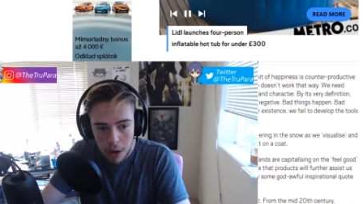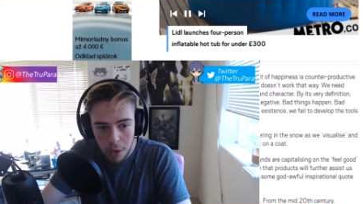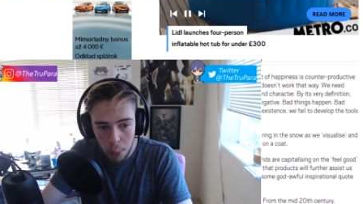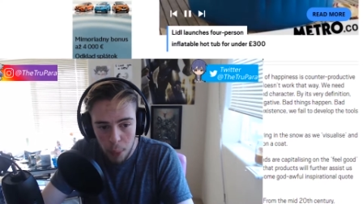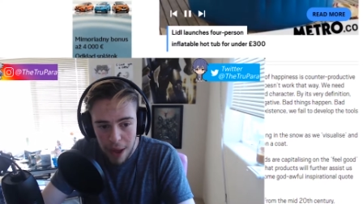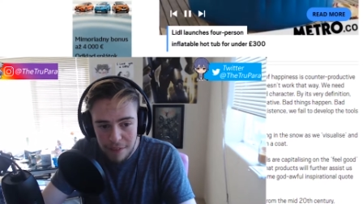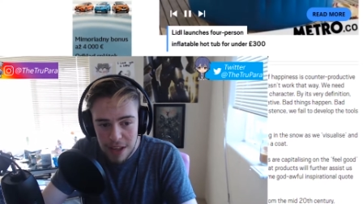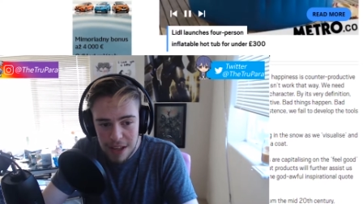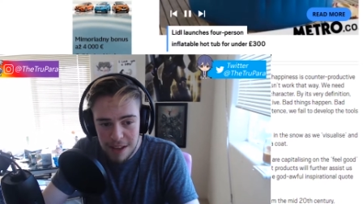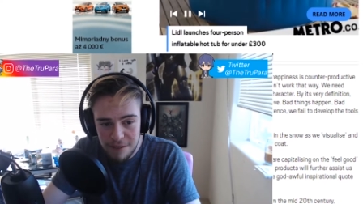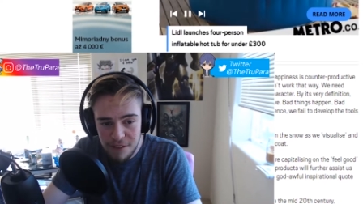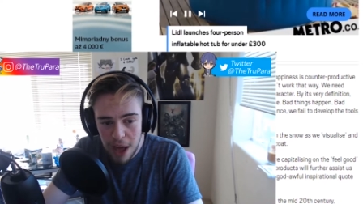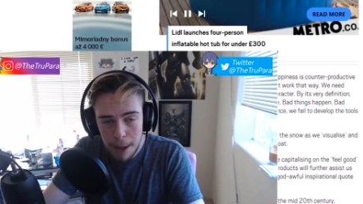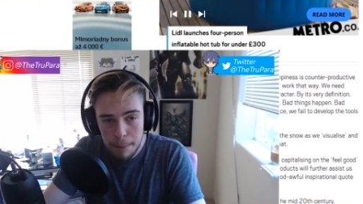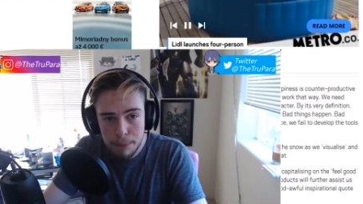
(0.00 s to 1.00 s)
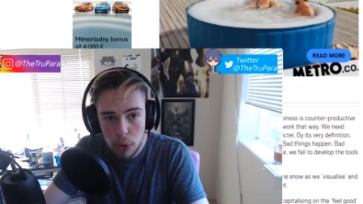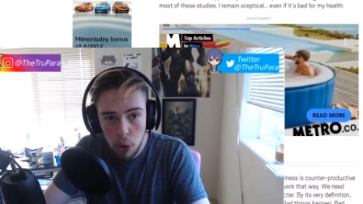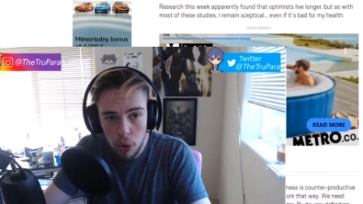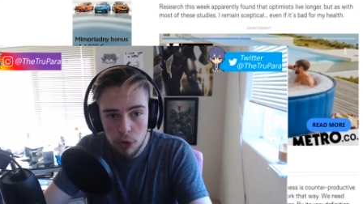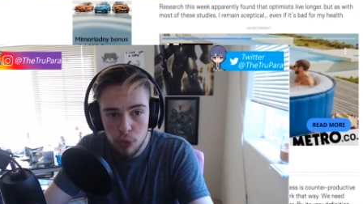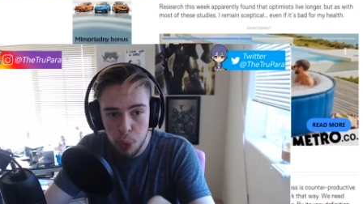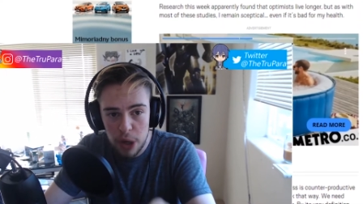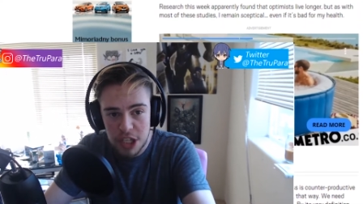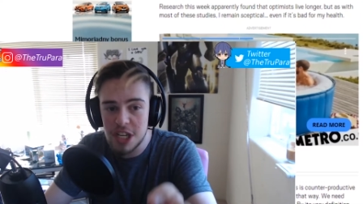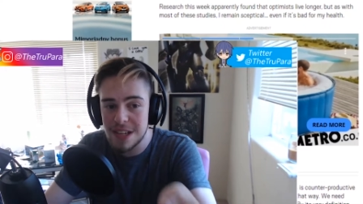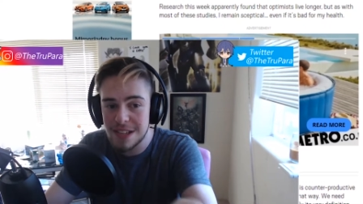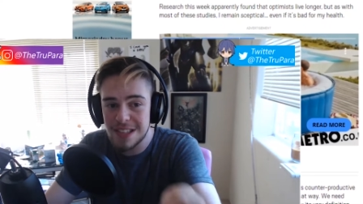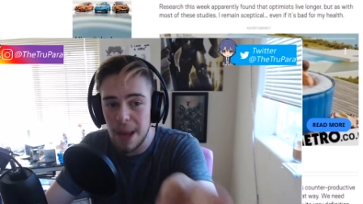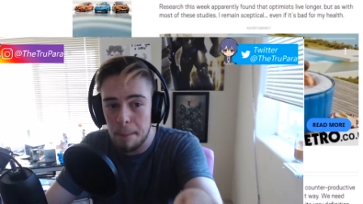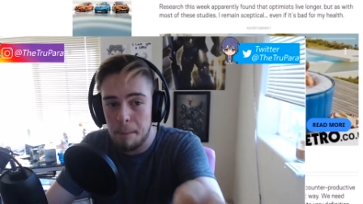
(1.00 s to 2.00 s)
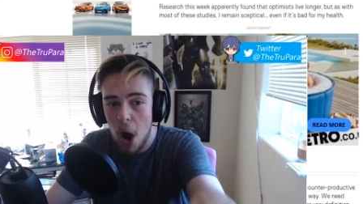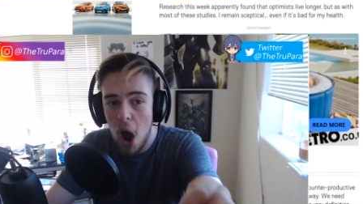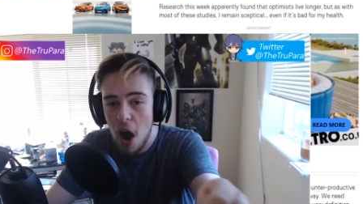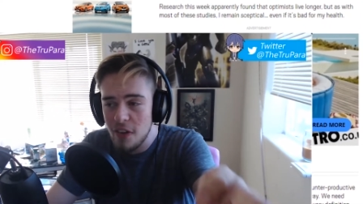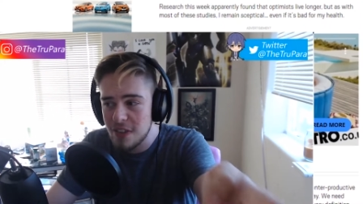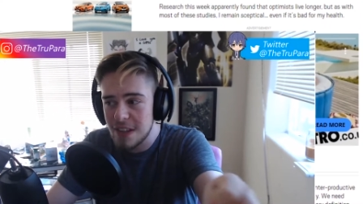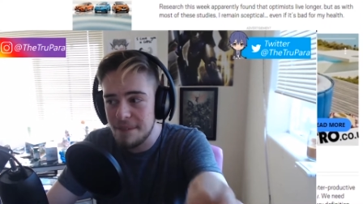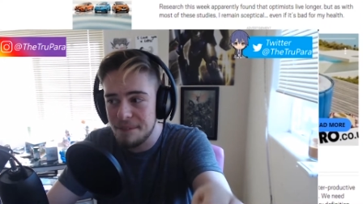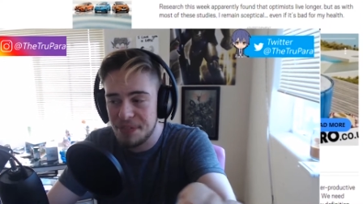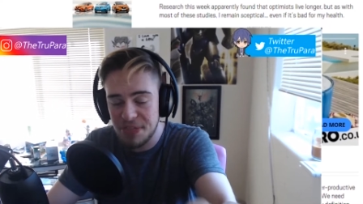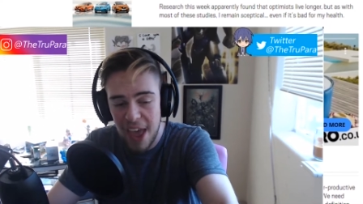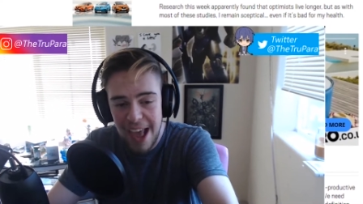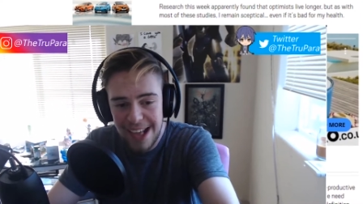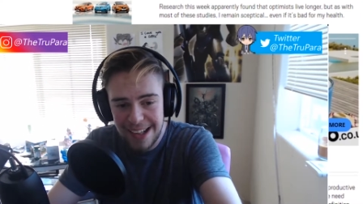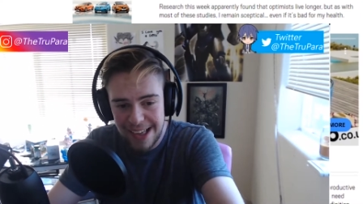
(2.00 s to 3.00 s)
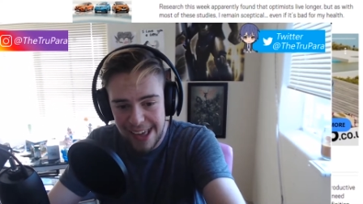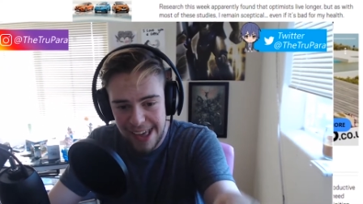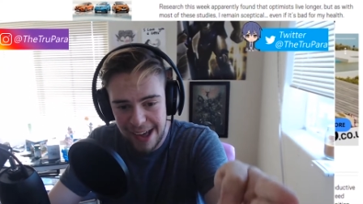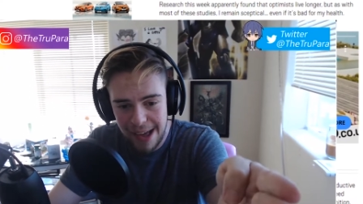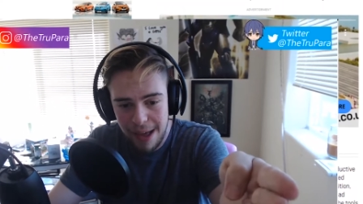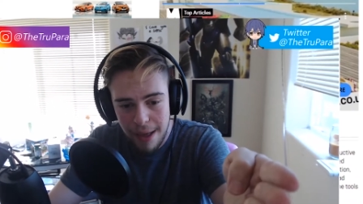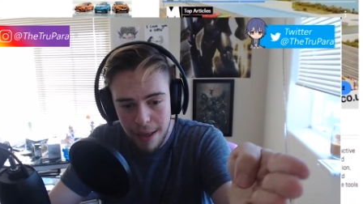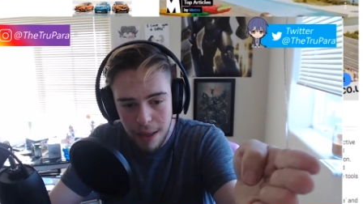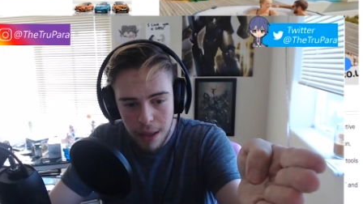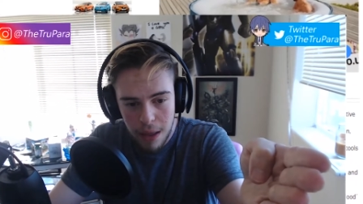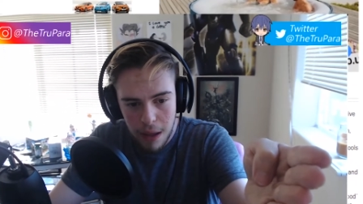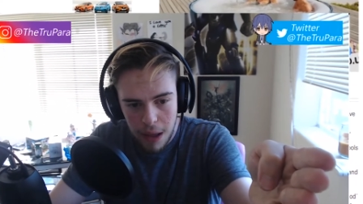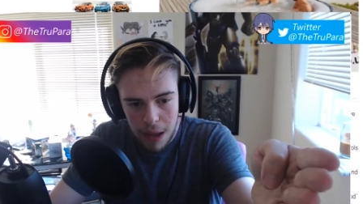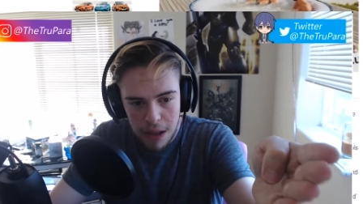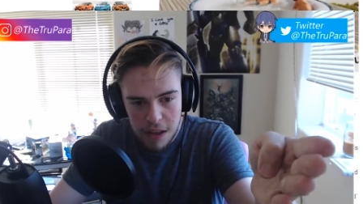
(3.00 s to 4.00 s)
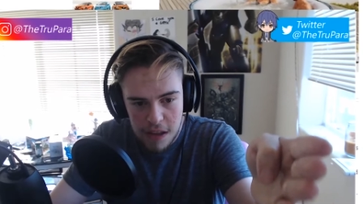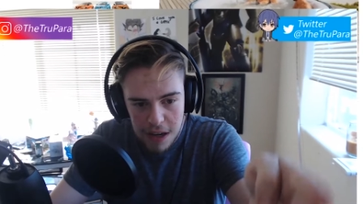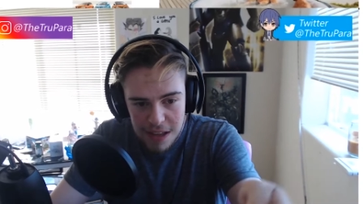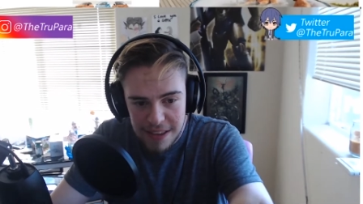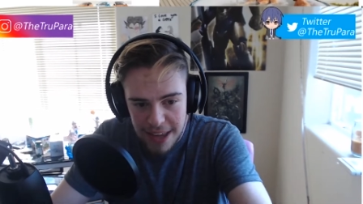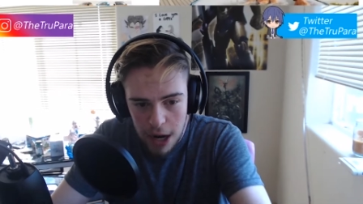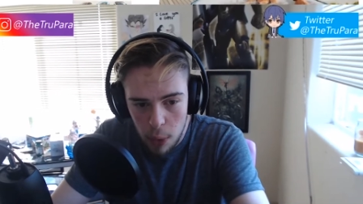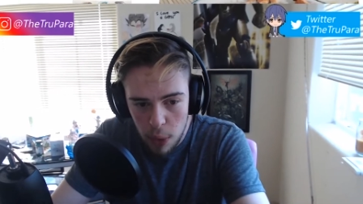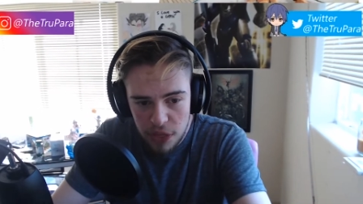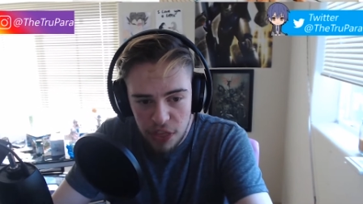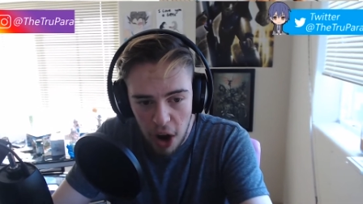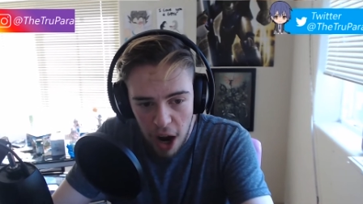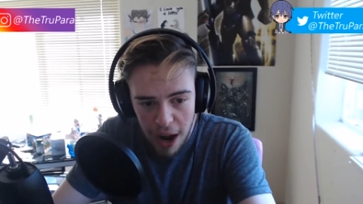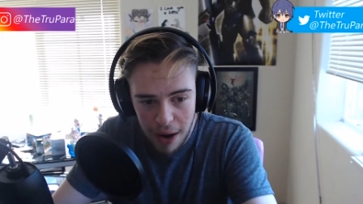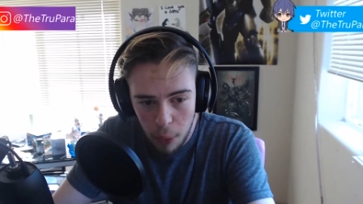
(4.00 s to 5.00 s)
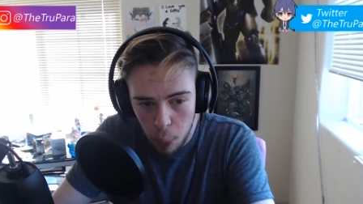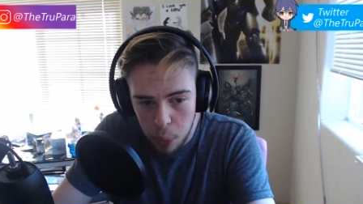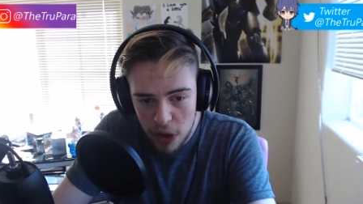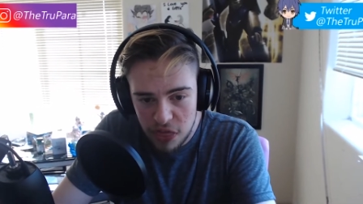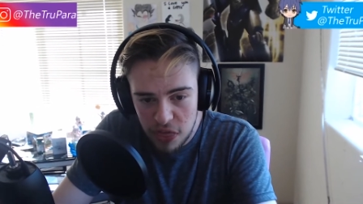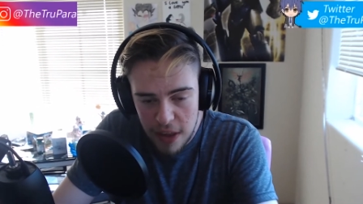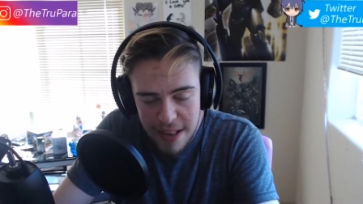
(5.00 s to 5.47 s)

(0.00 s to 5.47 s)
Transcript: We have to develop tools, which is the positive thinking, to deal with the